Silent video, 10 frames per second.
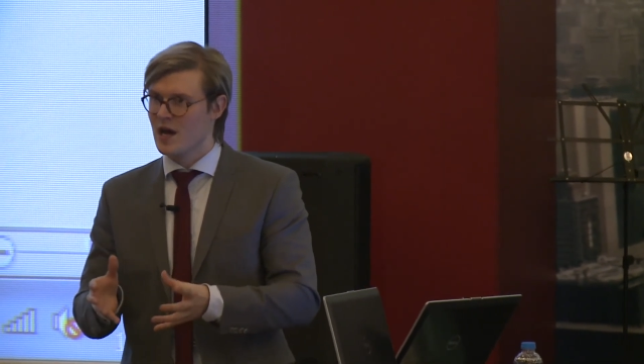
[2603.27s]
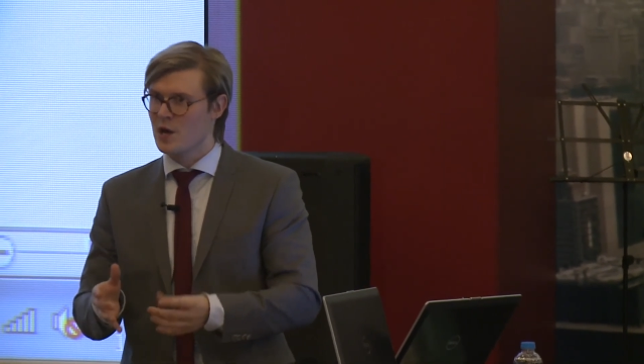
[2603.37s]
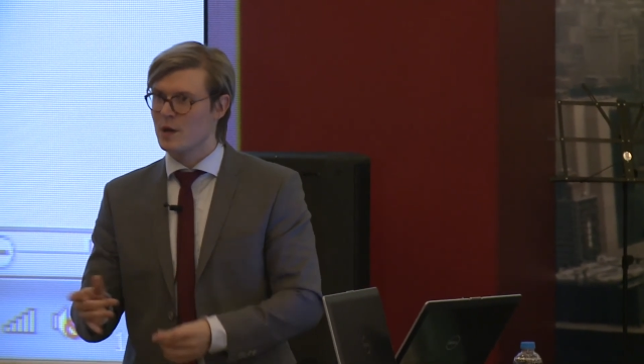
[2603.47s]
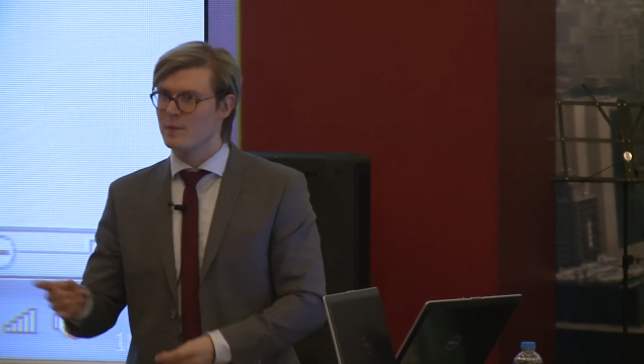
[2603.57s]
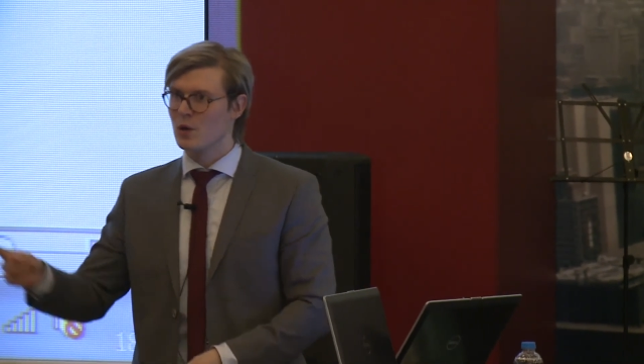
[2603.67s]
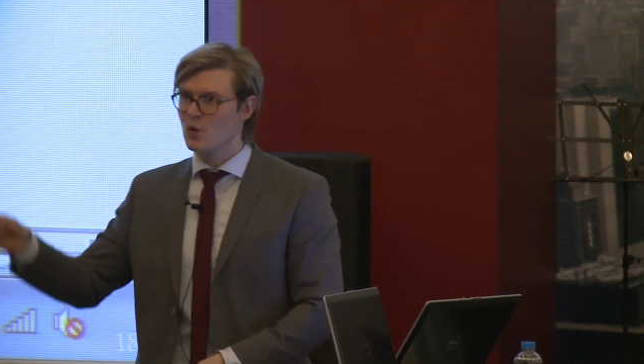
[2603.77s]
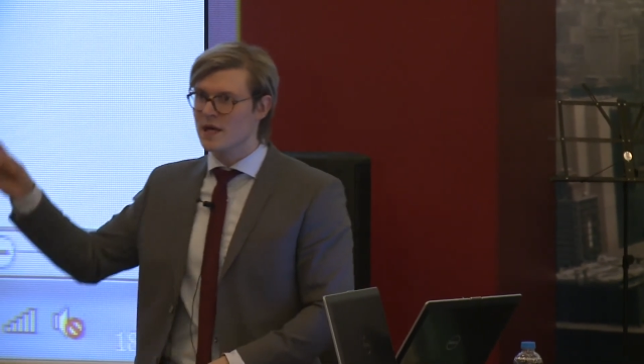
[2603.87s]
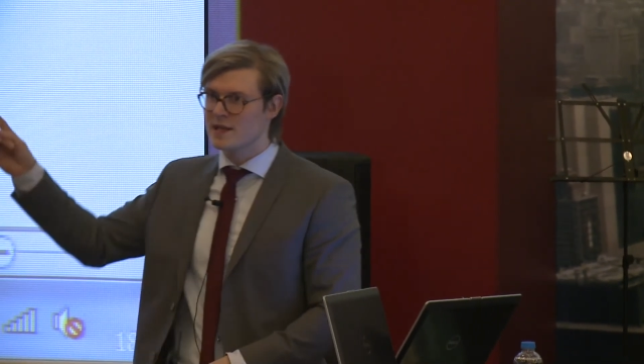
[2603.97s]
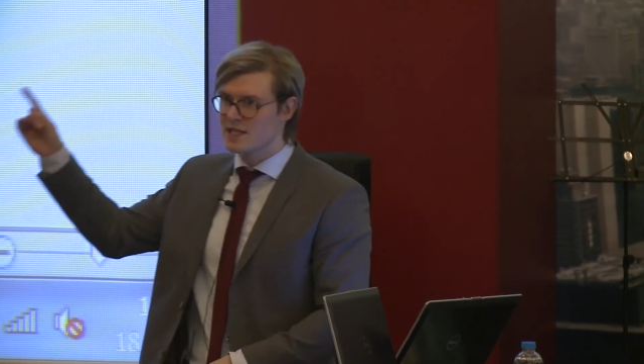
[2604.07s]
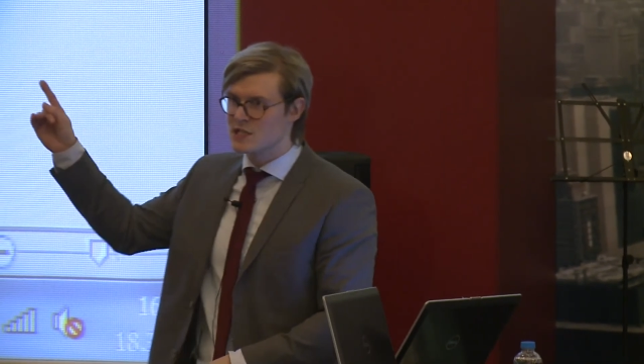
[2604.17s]
And when we look
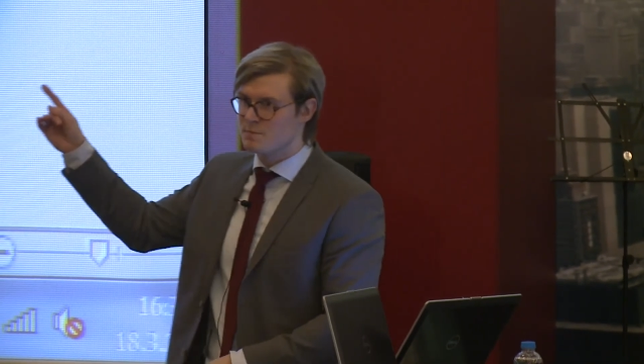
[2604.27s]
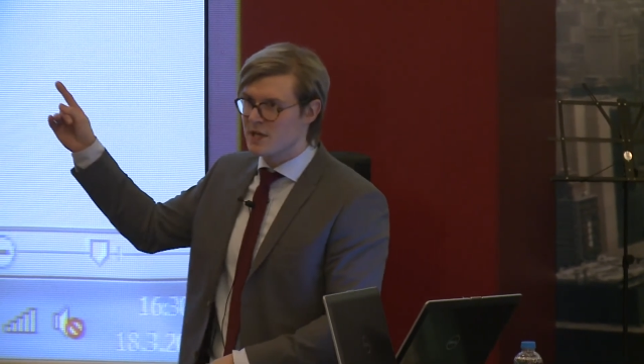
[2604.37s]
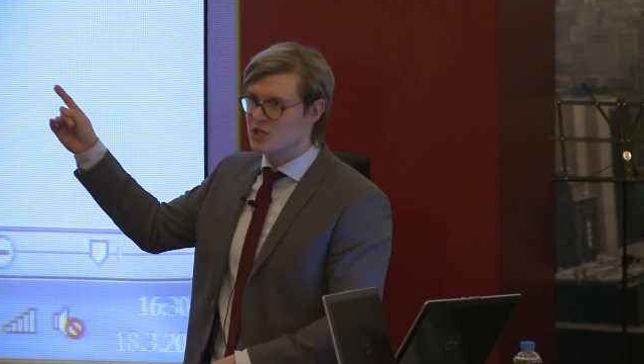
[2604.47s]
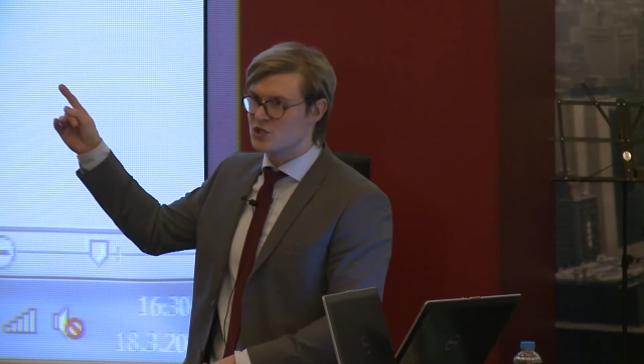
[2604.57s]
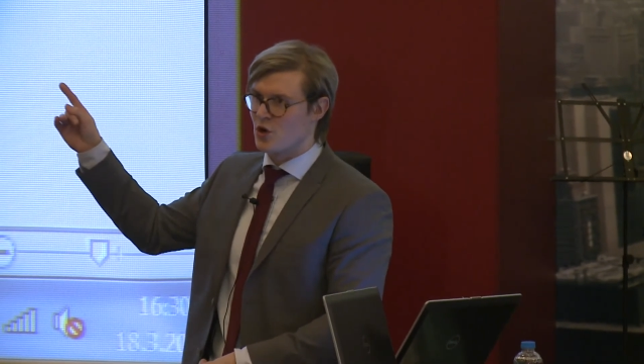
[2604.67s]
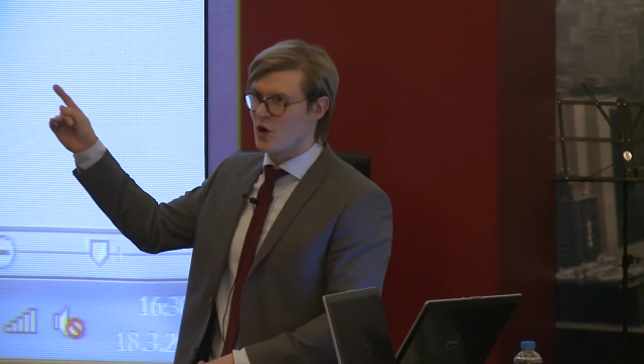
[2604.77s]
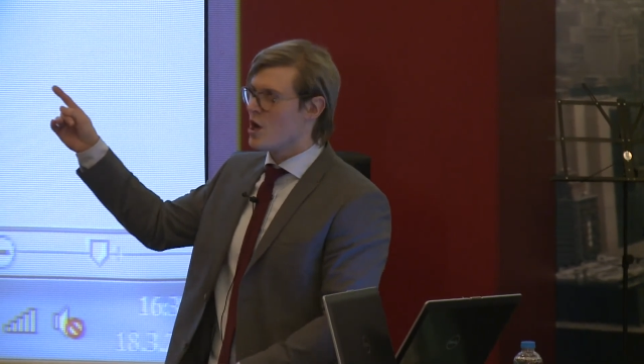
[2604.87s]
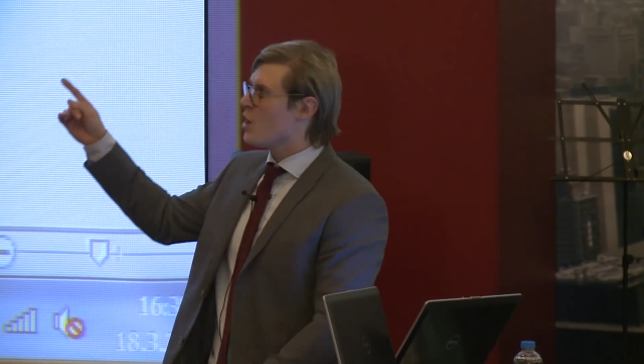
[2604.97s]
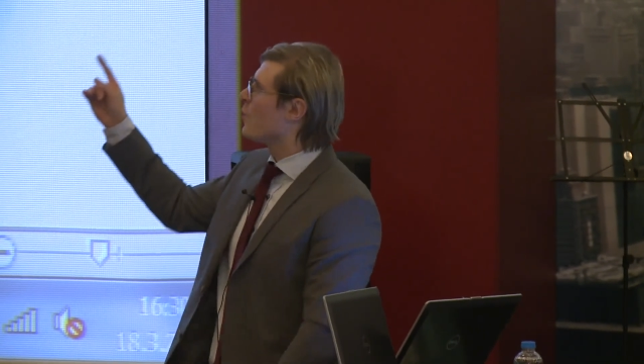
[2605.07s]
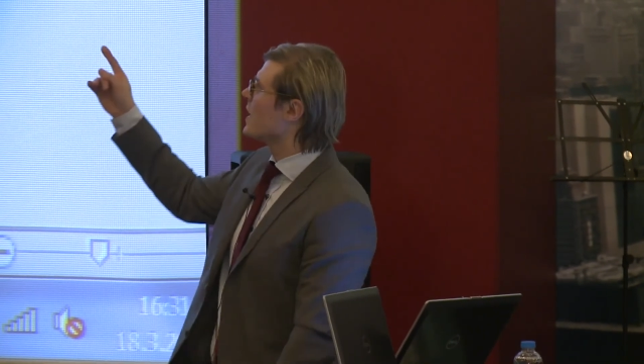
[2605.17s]
at this picture,
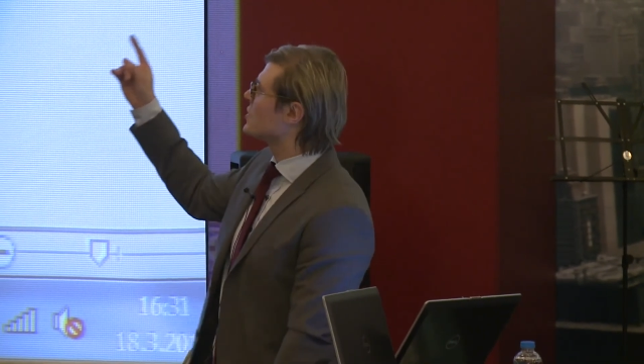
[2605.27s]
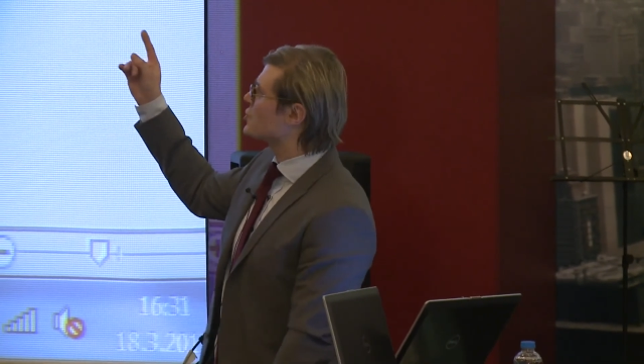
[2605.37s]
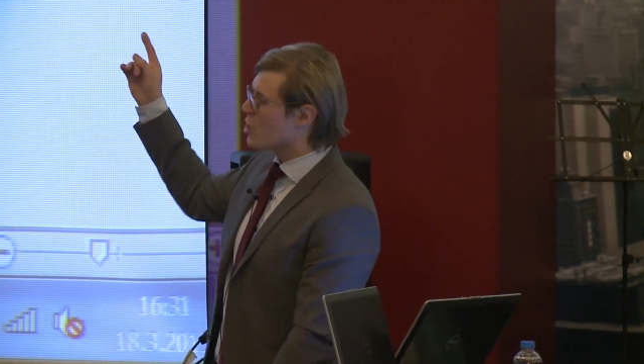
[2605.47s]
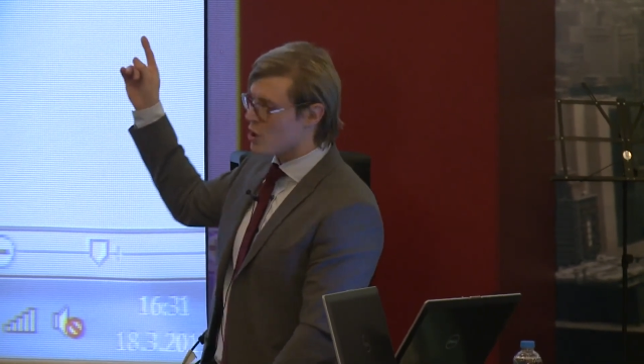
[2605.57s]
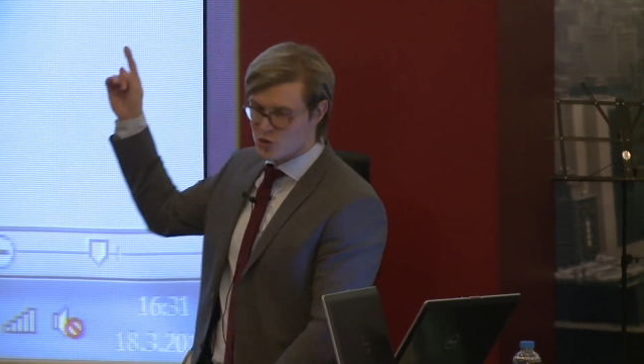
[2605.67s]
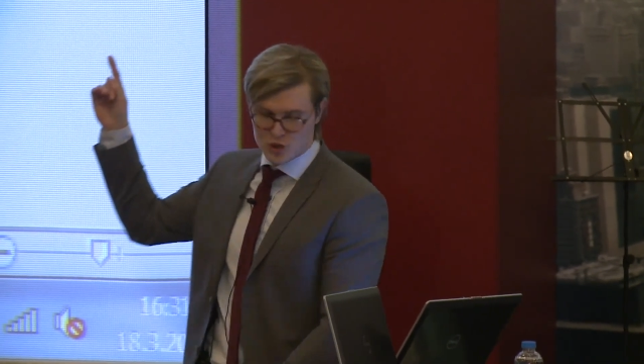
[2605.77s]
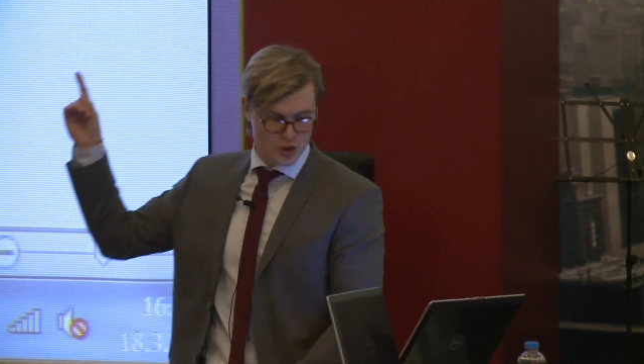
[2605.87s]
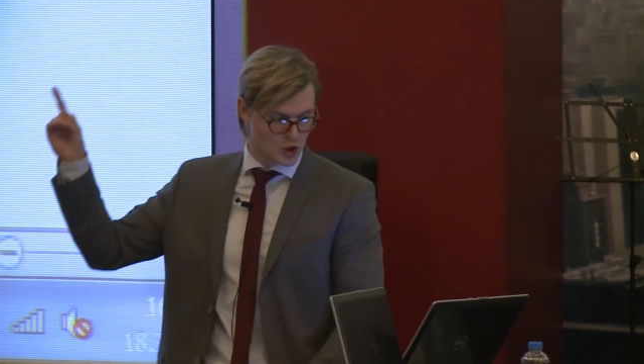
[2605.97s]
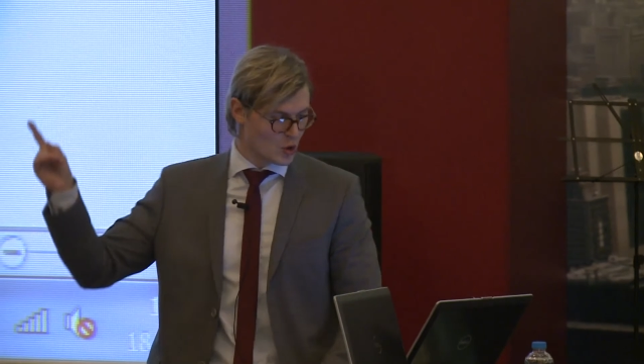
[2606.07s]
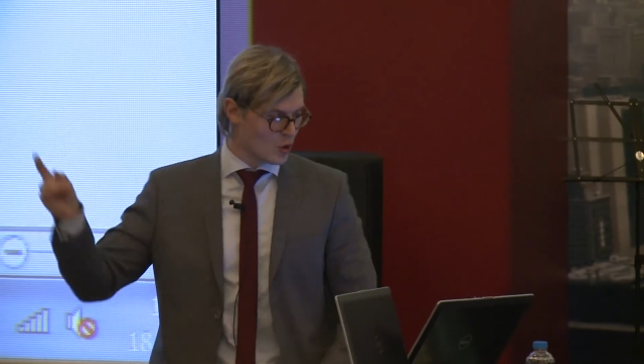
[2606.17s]
what it shows to
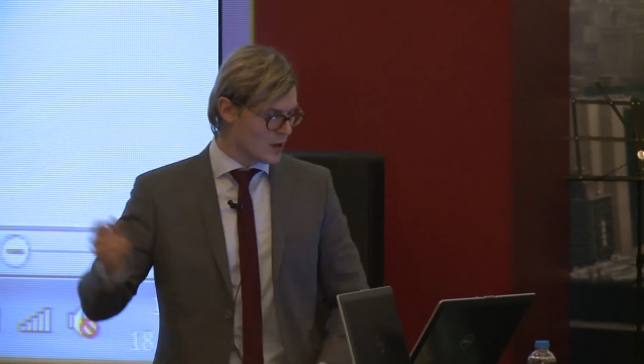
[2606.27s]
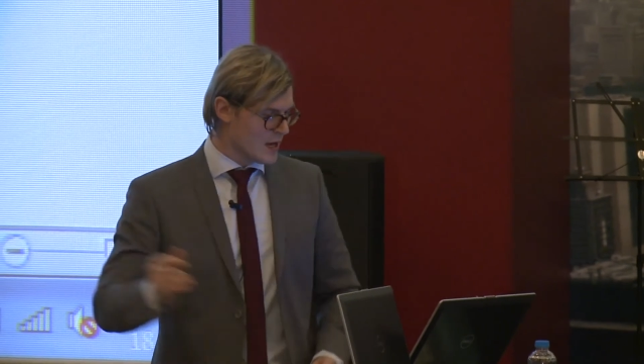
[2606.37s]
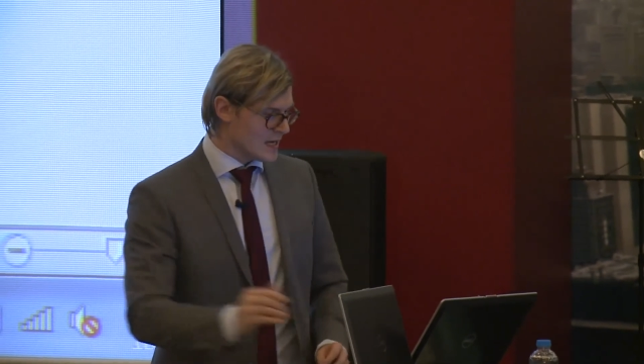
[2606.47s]
you